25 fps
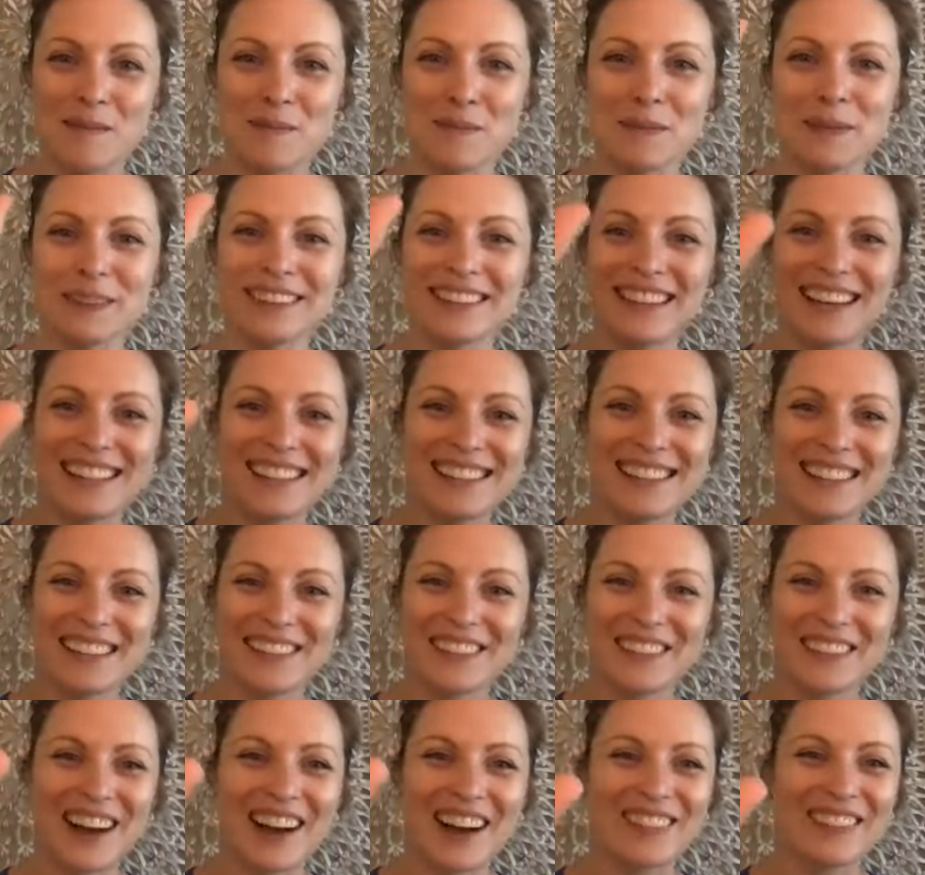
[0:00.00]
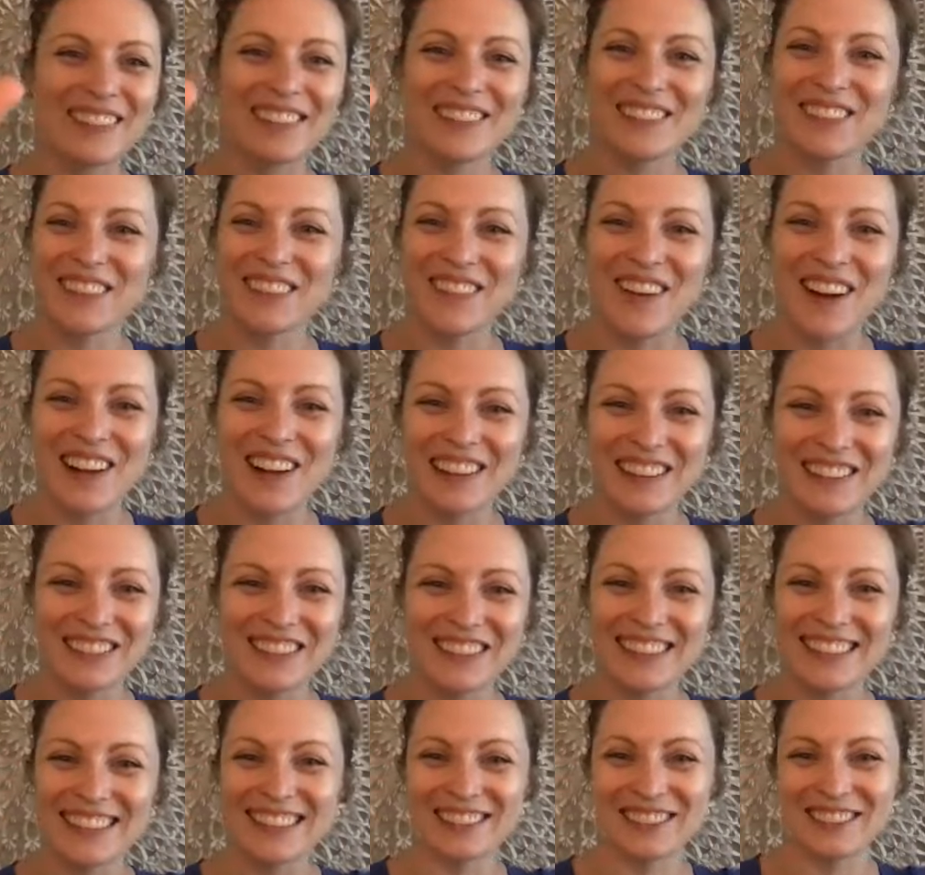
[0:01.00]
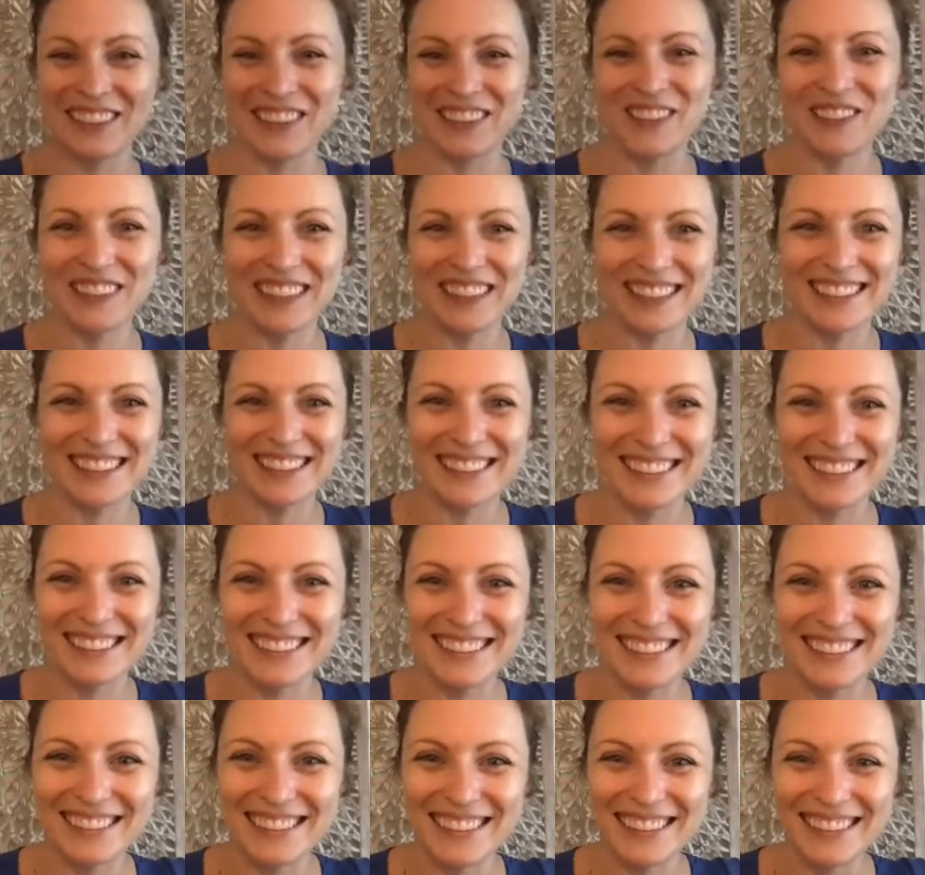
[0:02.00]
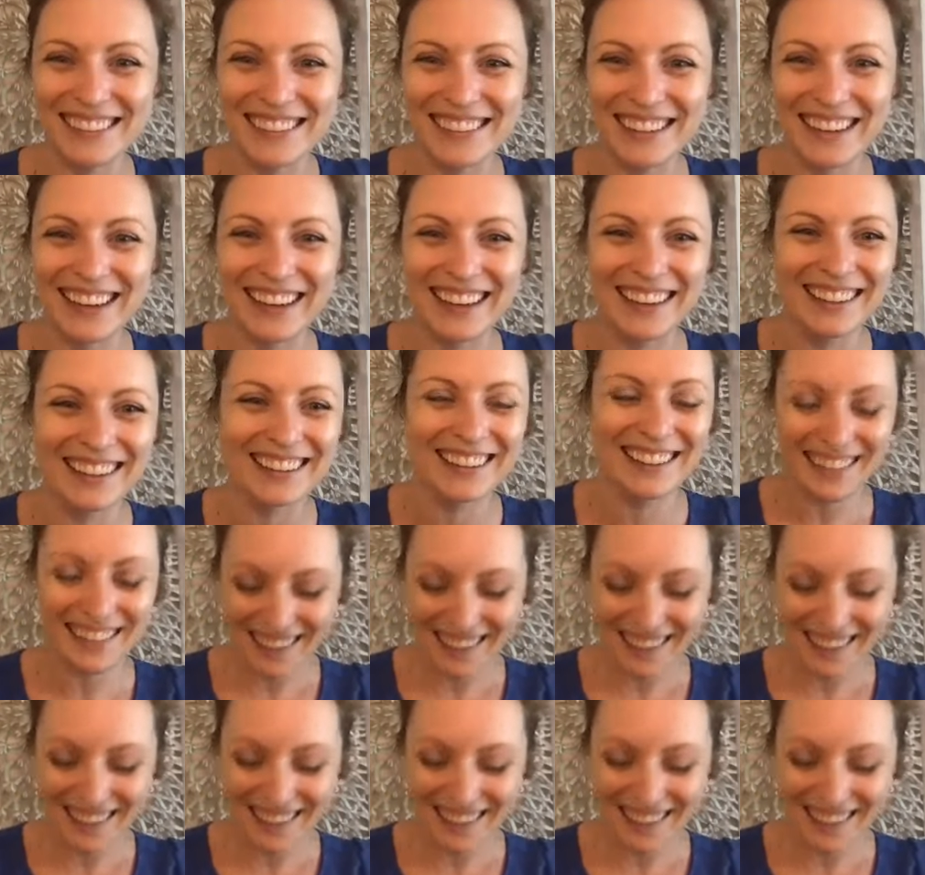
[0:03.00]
blessing Robin from all of our different places, okay?